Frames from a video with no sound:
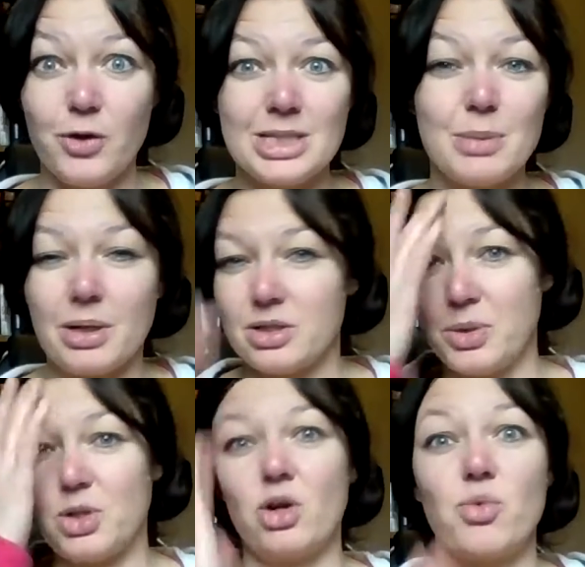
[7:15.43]
Firstly, because
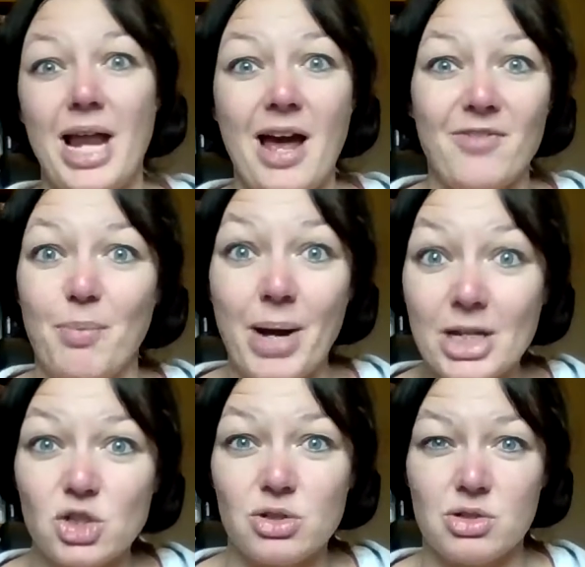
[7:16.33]
we don't really have the
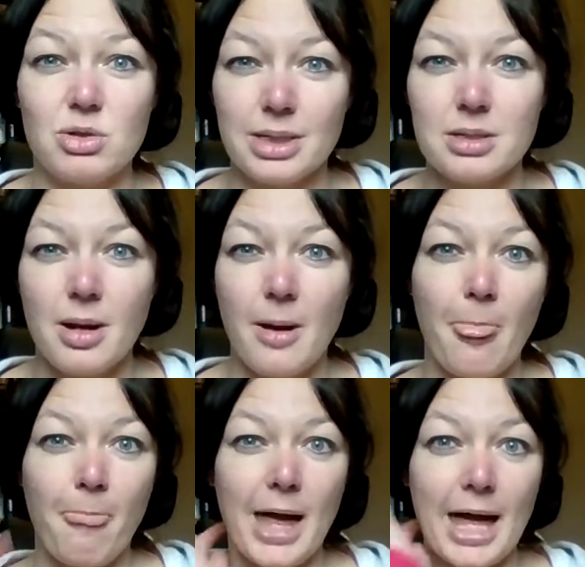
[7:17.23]
budget to do it,
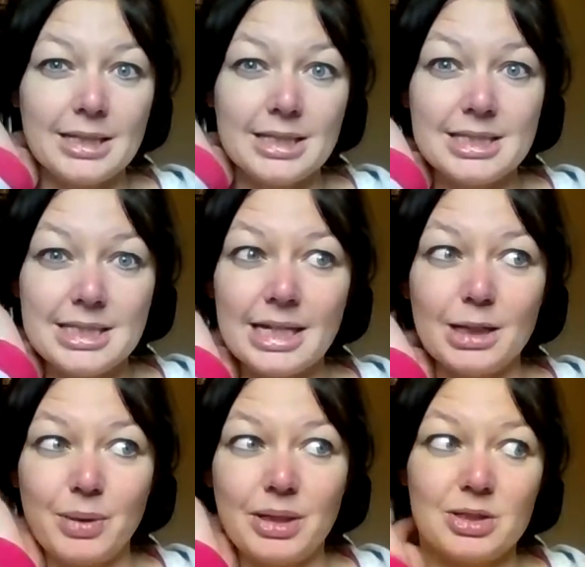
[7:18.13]
and
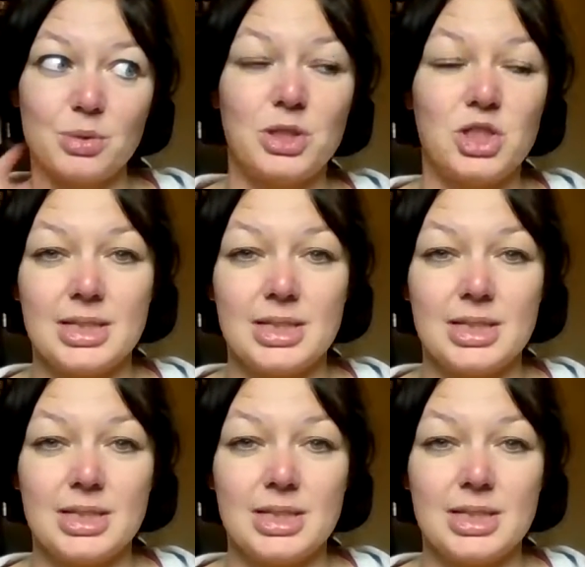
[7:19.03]
second, because we